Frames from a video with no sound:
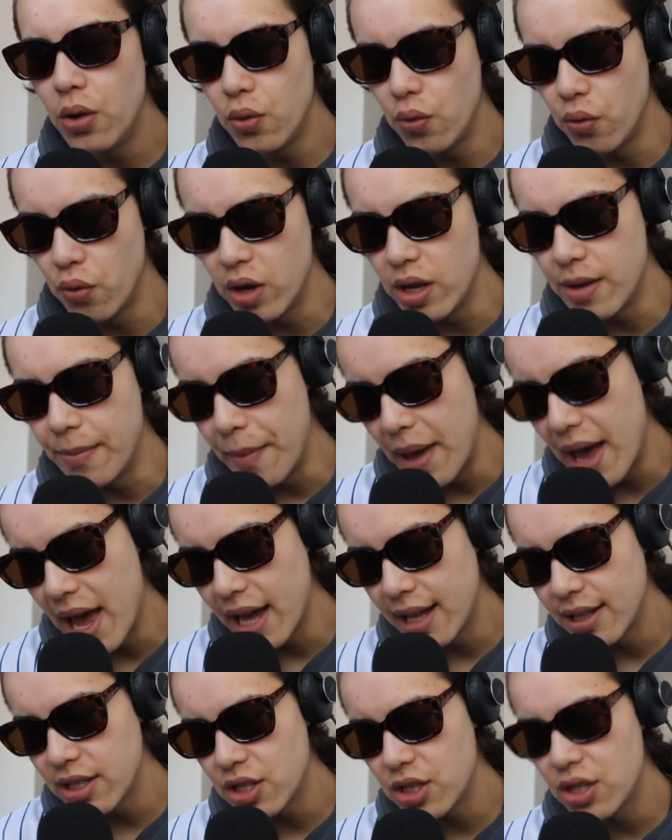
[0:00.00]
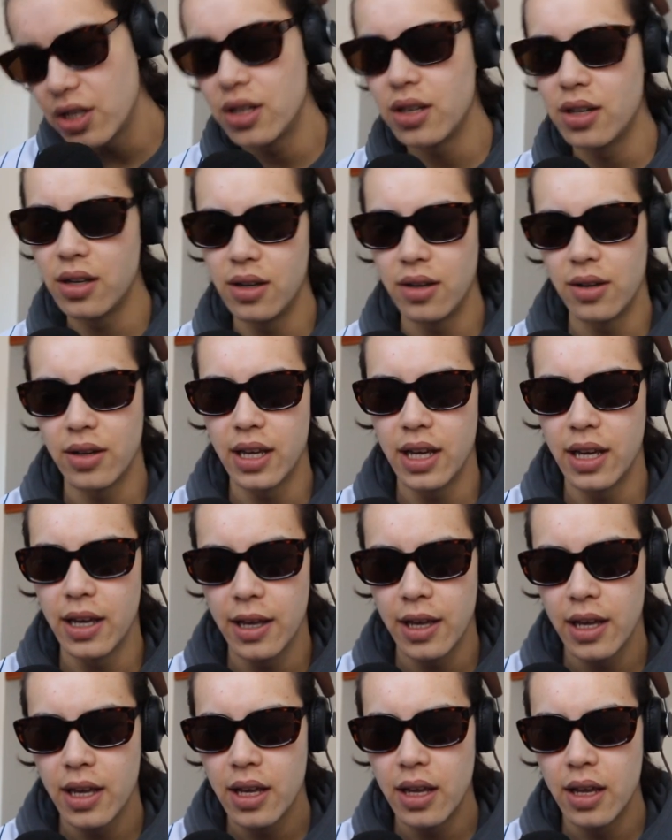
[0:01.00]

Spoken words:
rematch, okay?